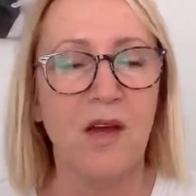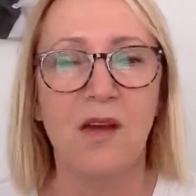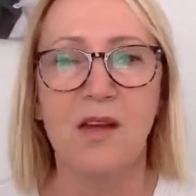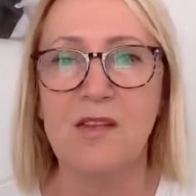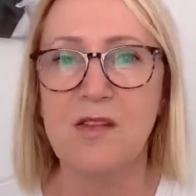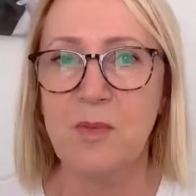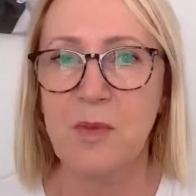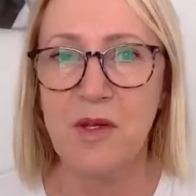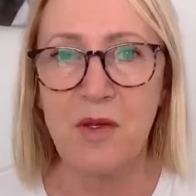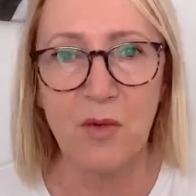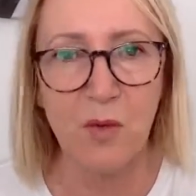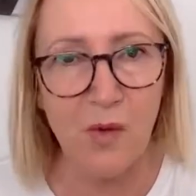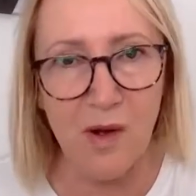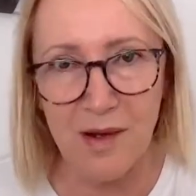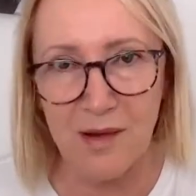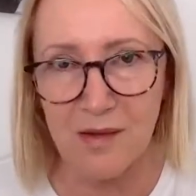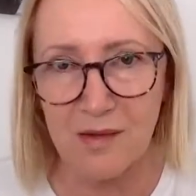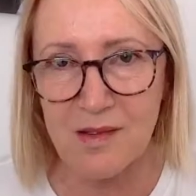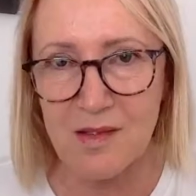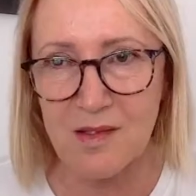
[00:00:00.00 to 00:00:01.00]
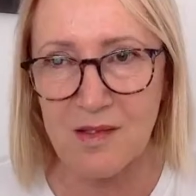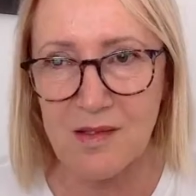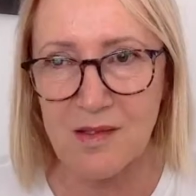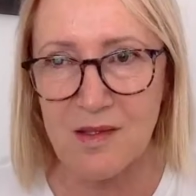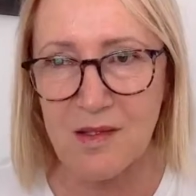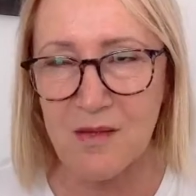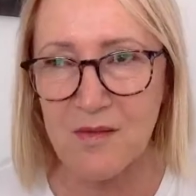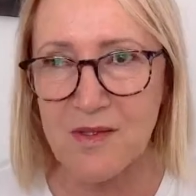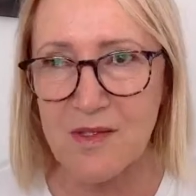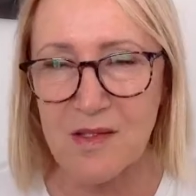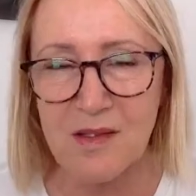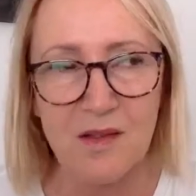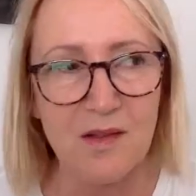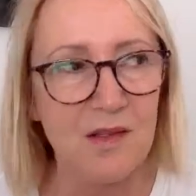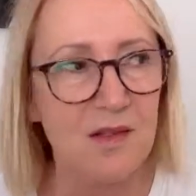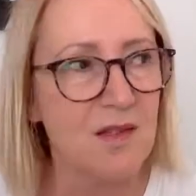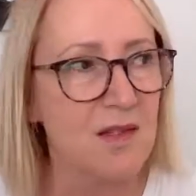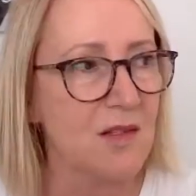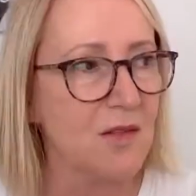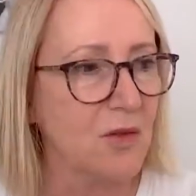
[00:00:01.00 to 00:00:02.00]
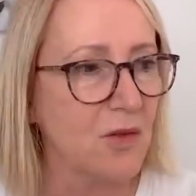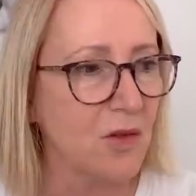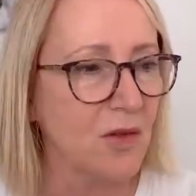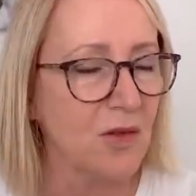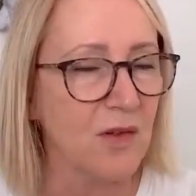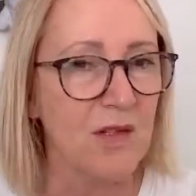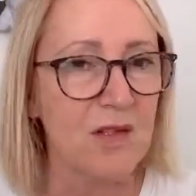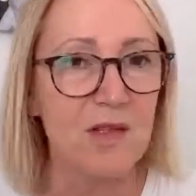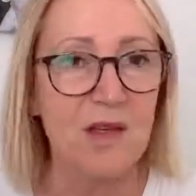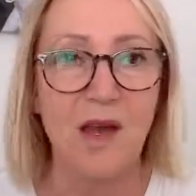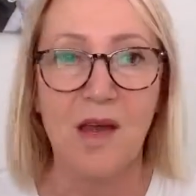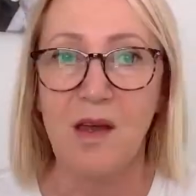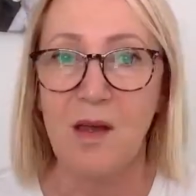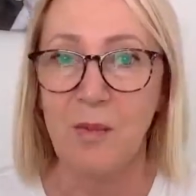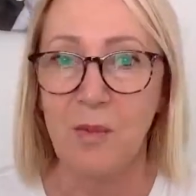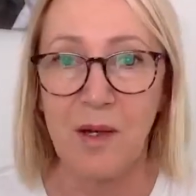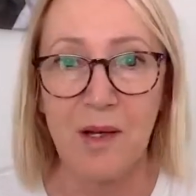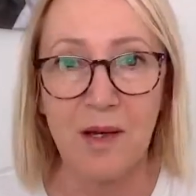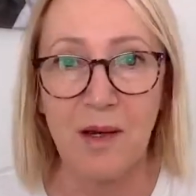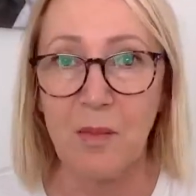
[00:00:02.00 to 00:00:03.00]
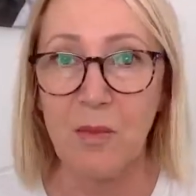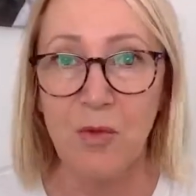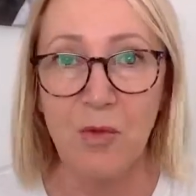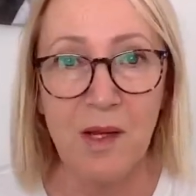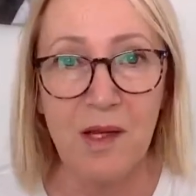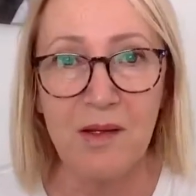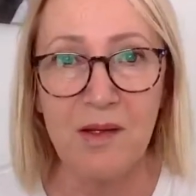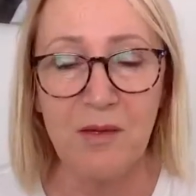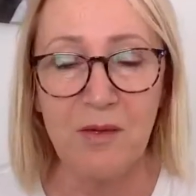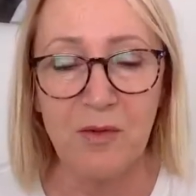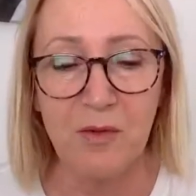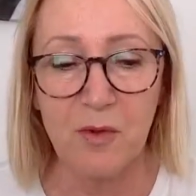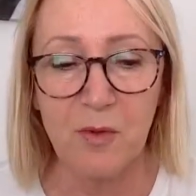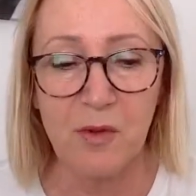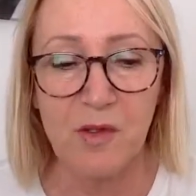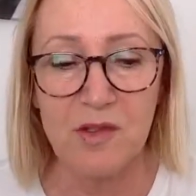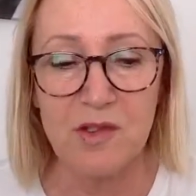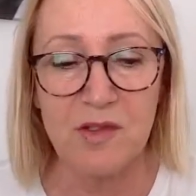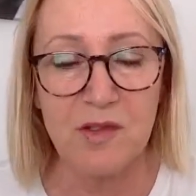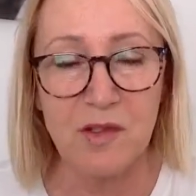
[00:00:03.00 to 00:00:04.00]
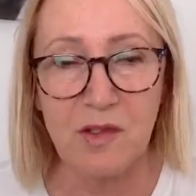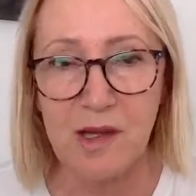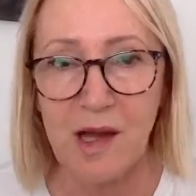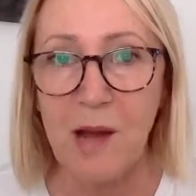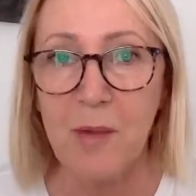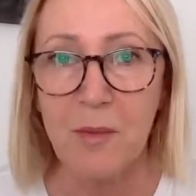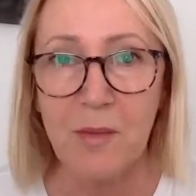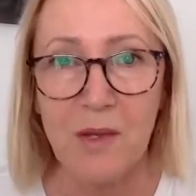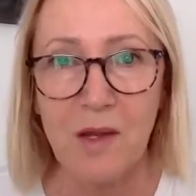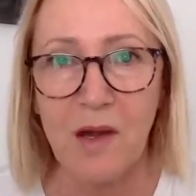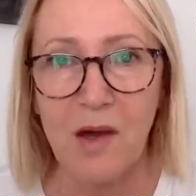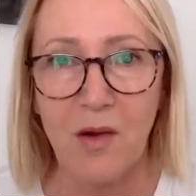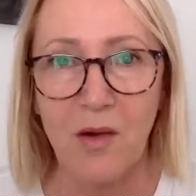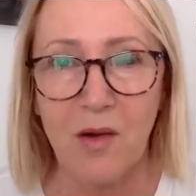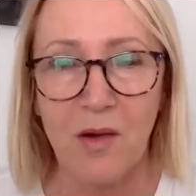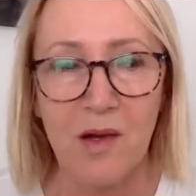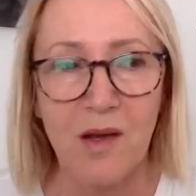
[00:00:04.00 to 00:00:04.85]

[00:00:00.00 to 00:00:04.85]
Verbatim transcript: it's been a while since i've seen this and heard this but i'm ready for what's to come now